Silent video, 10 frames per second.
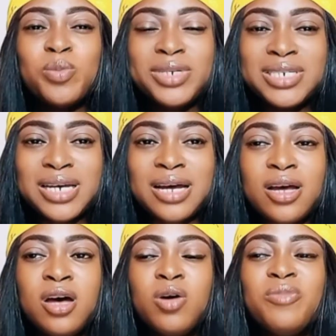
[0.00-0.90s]
media,
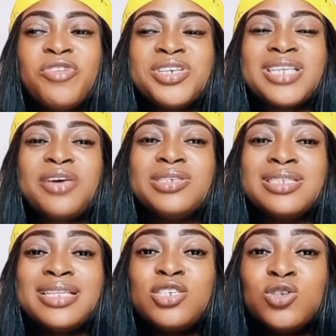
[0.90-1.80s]
or before you start
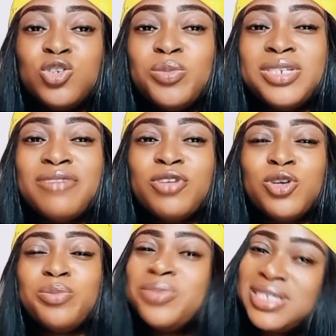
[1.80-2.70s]
using any social media for
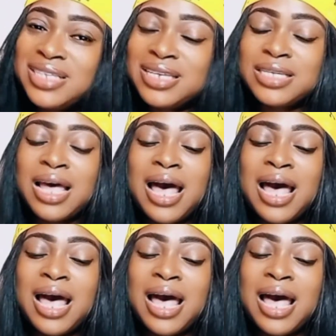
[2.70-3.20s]
your business,